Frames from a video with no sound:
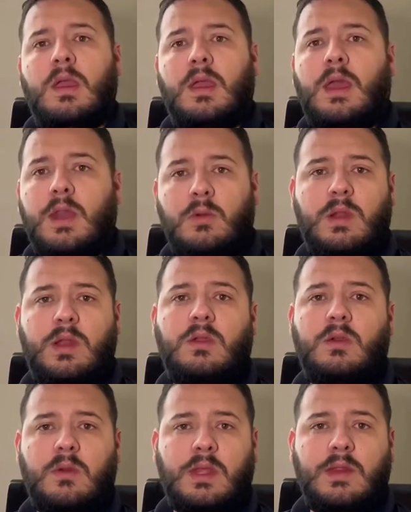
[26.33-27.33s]
I don't want to
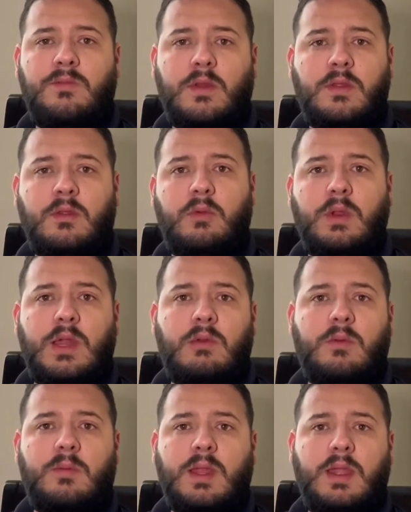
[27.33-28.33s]
go any further without
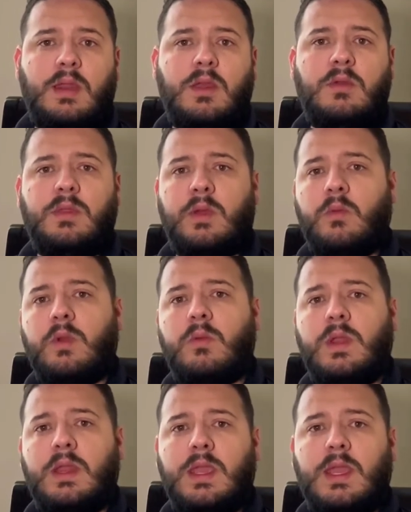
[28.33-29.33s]
reminding you that we
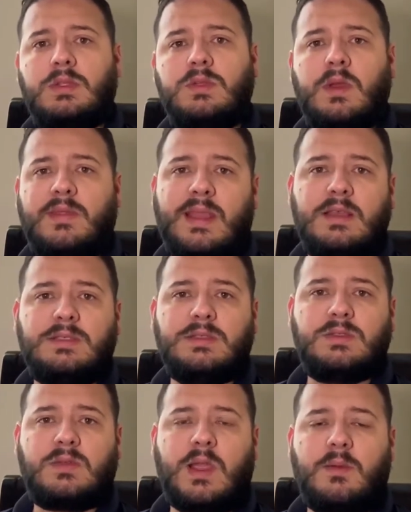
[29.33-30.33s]
want to get to 1,000
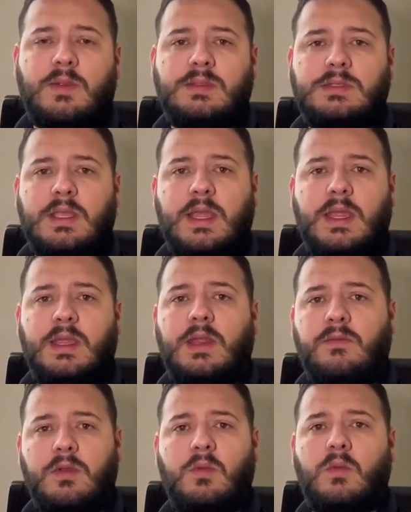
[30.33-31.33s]
subscribers, and
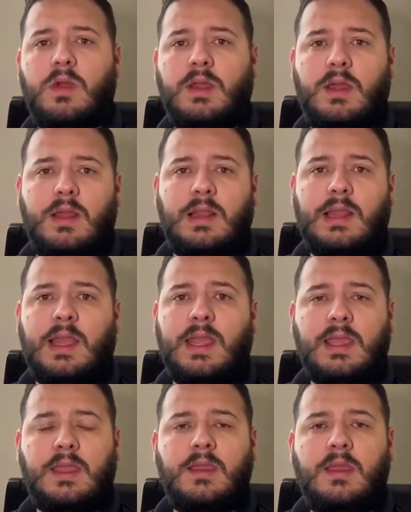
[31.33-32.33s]
if you want to
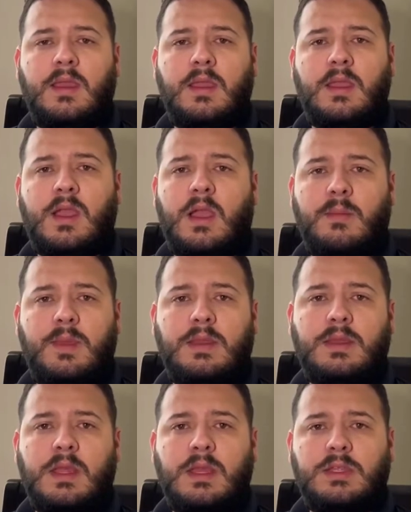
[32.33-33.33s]
like,
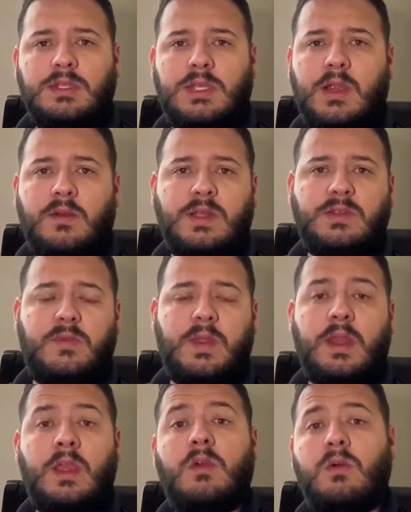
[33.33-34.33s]
comment, share this
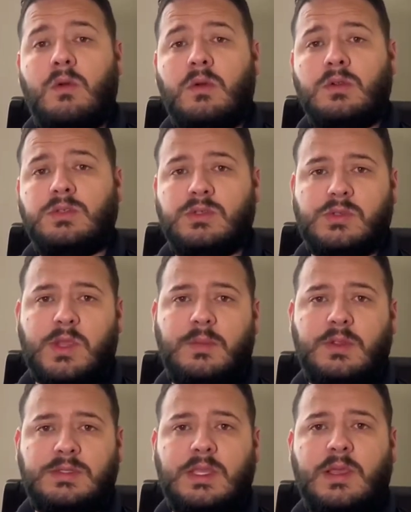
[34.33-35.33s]
video, or subscribe
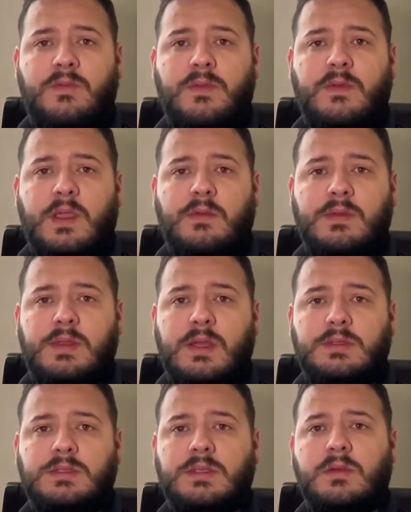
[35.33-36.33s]
yourself if you haven't
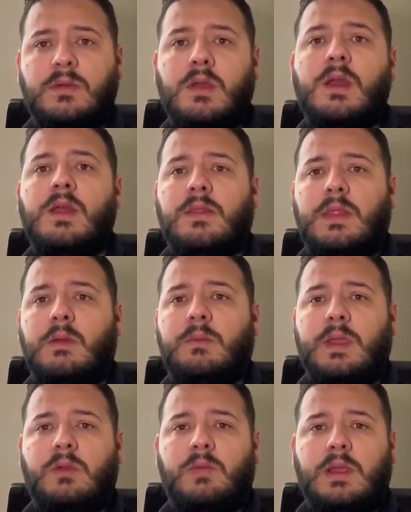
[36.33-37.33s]
done so, that would
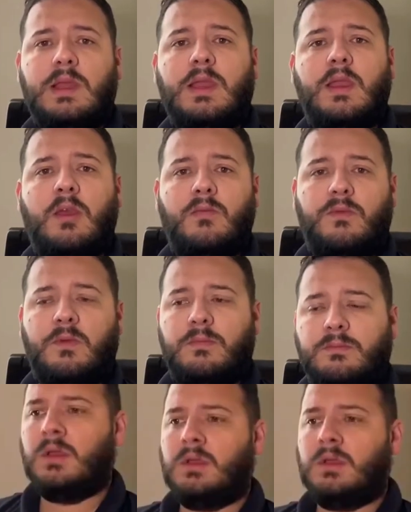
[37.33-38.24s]
be really helpful.